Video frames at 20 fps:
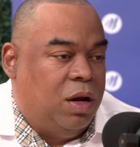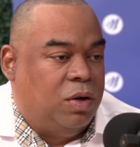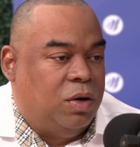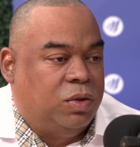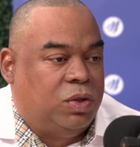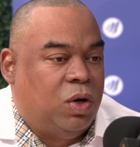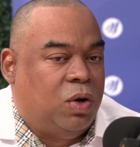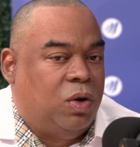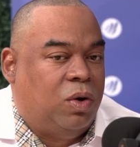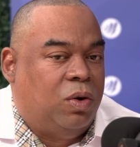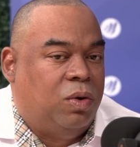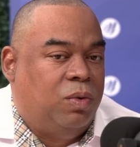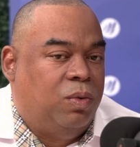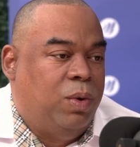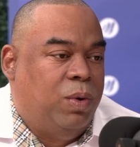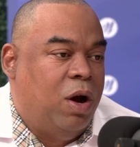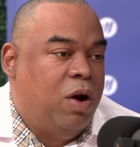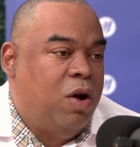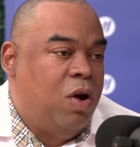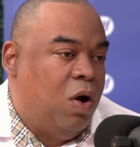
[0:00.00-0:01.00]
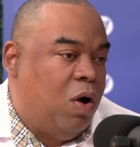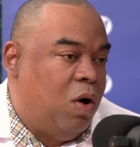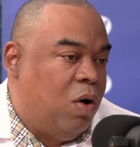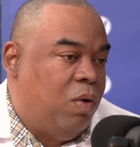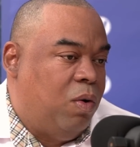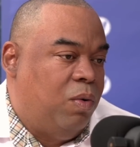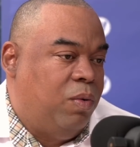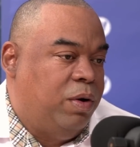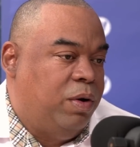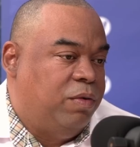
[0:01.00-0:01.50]
So
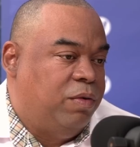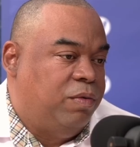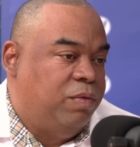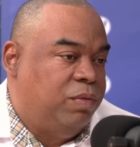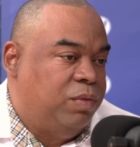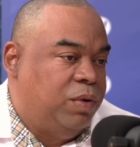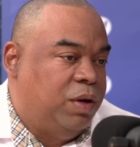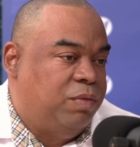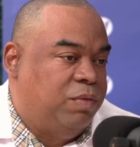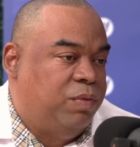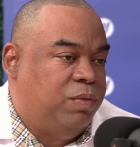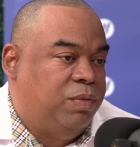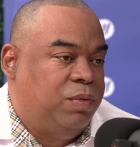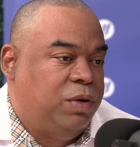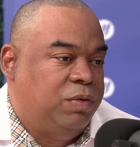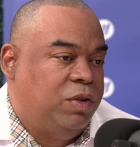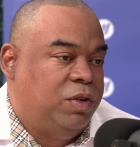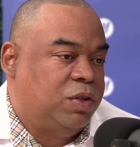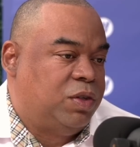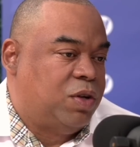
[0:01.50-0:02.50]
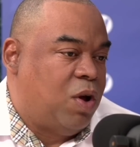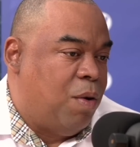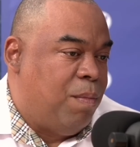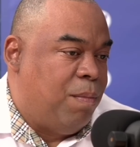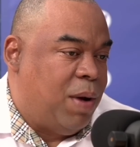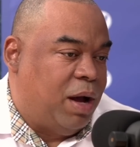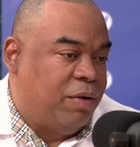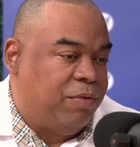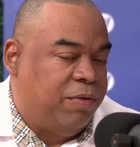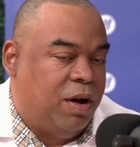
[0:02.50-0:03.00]
we've just come
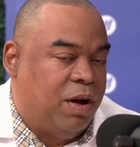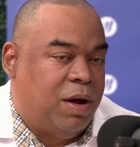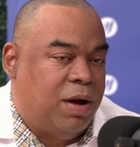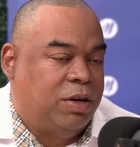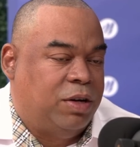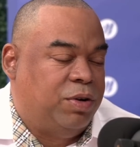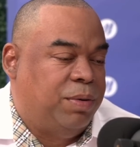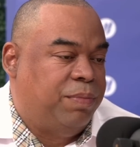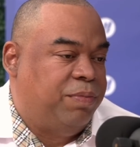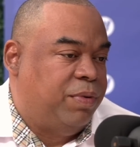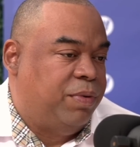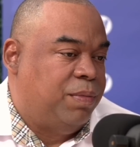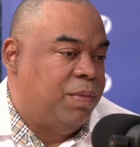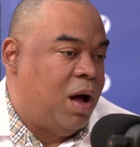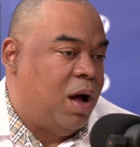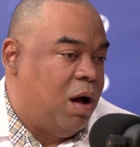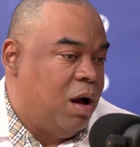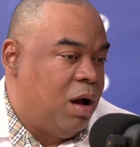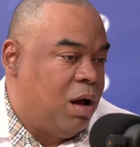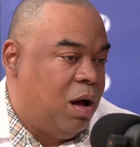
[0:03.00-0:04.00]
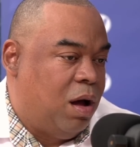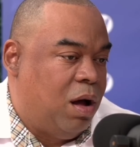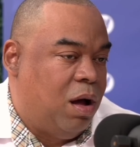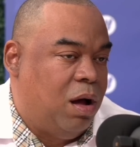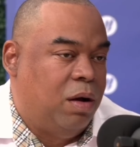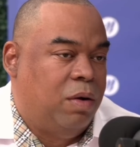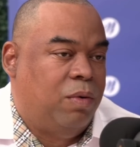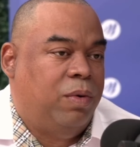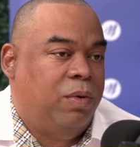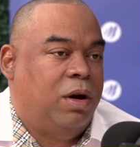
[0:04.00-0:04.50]
back from a trip from Hong
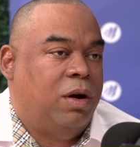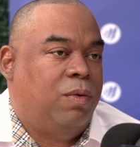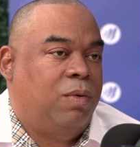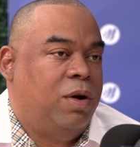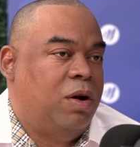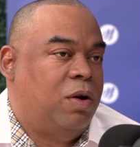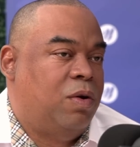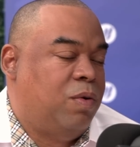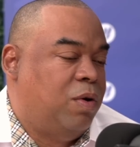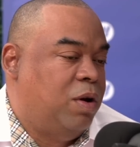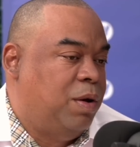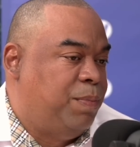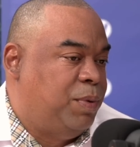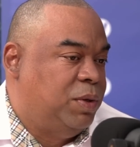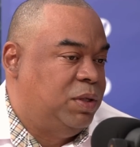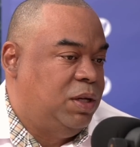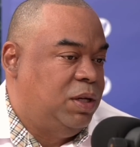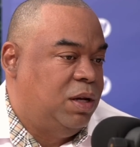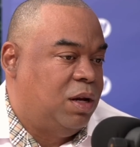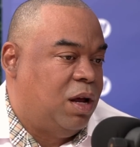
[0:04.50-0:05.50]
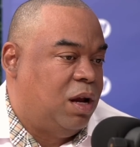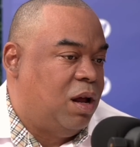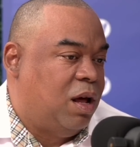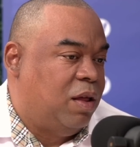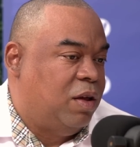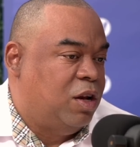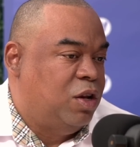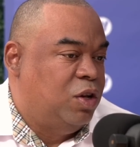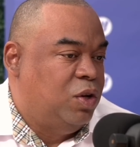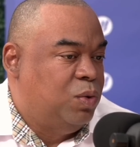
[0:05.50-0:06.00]
Kong where we're now going to put in
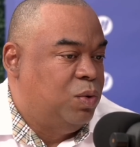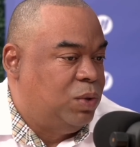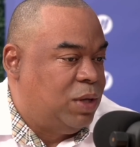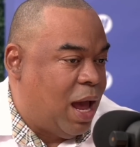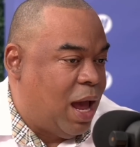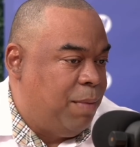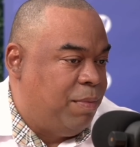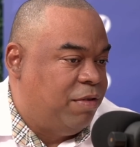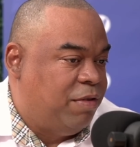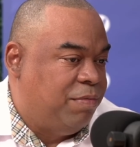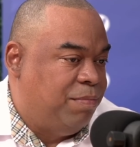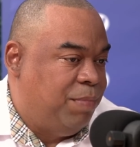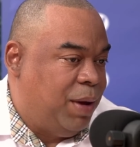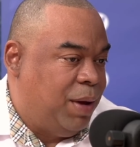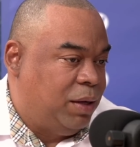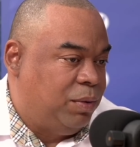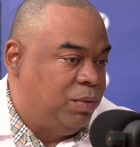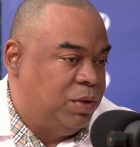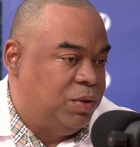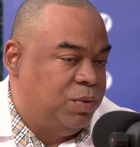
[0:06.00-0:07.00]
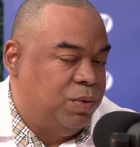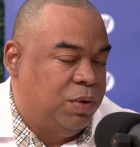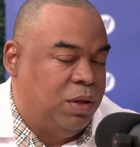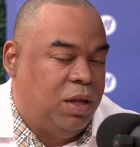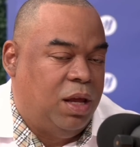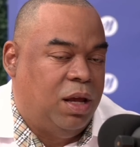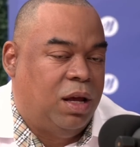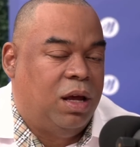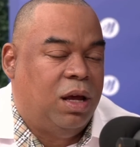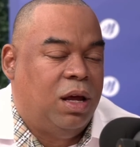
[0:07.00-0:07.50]
another new type of bet, which we
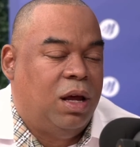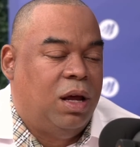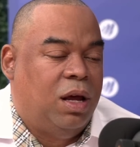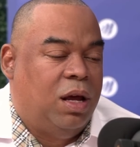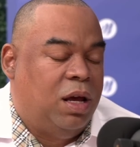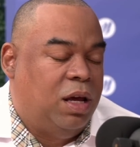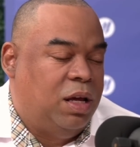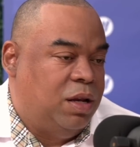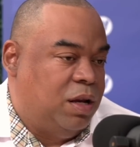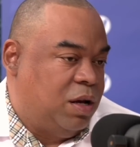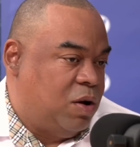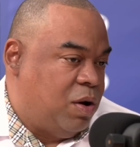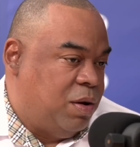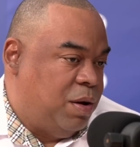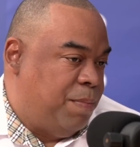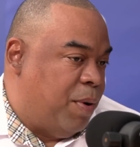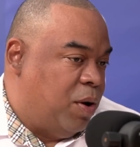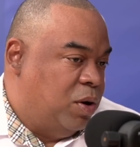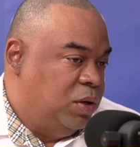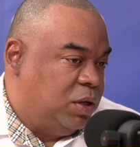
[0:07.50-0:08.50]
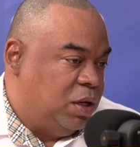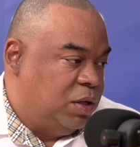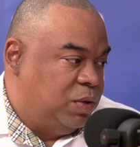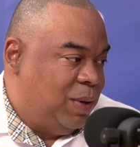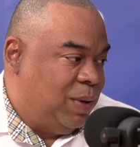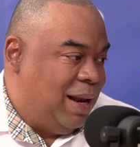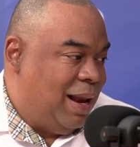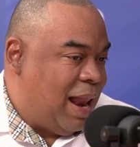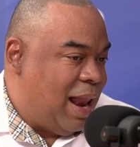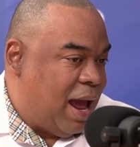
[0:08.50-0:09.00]
think the punters
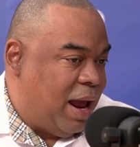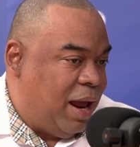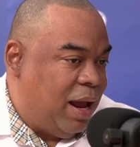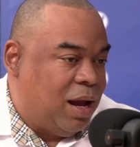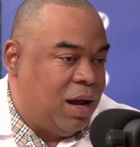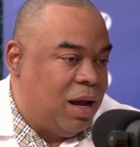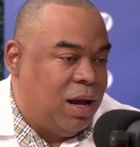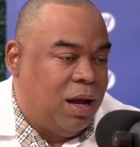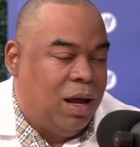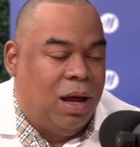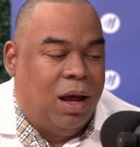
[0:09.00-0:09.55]
will like,